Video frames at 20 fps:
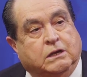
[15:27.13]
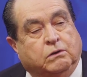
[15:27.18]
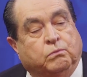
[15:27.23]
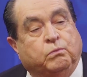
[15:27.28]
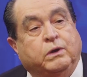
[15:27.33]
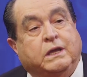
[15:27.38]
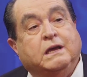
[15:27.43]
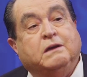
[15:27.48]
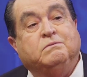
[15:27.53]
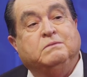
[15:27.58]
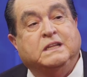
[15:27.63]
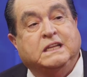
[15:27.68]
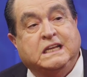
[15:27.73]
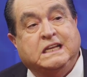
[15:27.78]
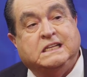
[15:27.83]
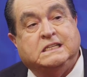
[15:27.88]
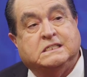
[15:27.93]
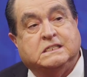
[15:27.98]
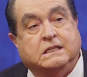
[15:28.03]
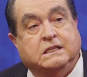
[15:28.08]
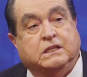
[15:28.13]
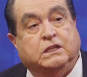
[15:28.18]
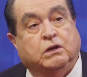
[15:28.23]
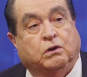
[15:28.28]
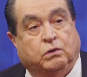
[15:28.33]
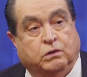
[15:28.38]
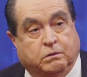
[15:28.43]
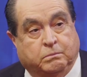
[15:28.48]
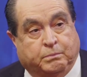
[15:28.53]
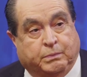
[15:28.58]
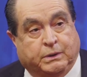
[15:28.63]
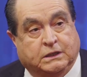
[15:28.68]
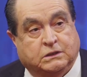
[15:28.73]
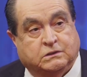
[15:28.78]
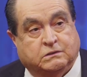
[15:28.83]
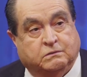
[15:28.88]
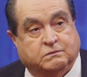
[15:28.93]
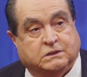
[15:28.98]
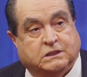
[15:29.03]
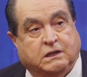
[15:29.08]
We have needs in the other
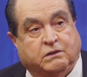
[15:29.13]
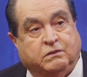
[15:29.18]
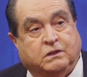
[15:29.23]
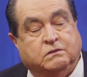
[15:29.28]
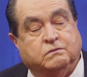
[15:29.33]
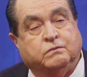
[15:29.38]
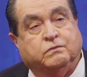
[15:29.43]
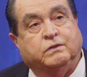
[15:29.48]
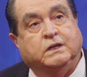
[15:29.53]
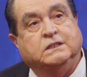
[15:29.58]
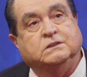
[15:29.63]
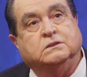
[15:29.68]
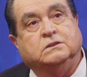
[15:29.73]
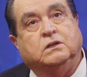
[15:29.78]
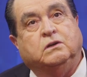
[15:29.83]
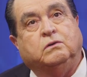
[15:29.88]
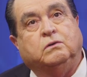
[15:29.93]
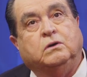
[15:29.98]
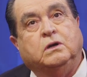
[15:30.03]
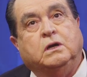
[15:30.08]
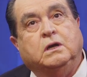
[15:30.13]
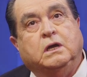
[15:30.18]
parts of Southeast Fresno,